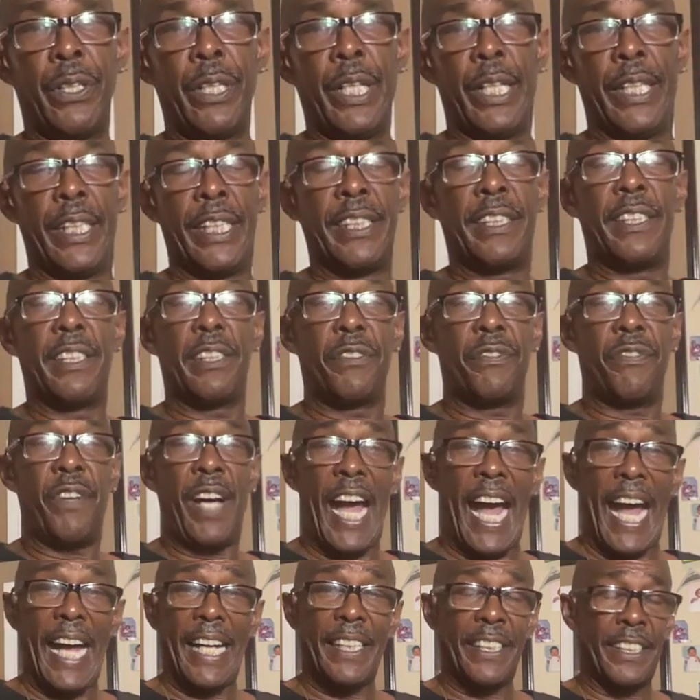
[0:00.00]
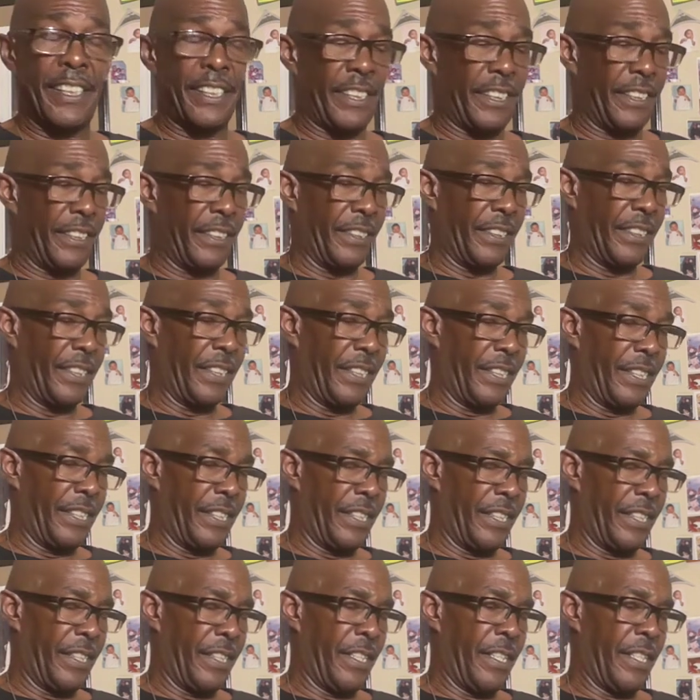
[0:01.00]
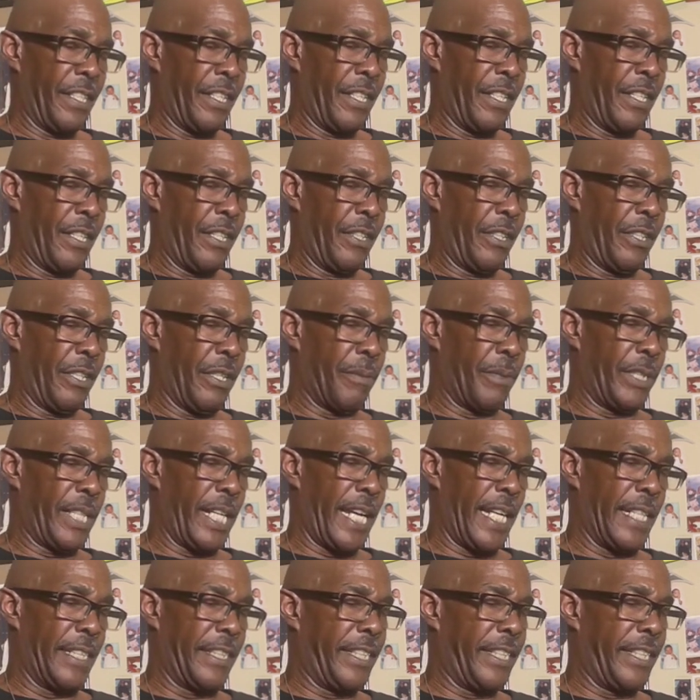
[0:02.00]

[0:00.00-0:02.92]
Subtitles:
And this is facts. You know what I'm saying?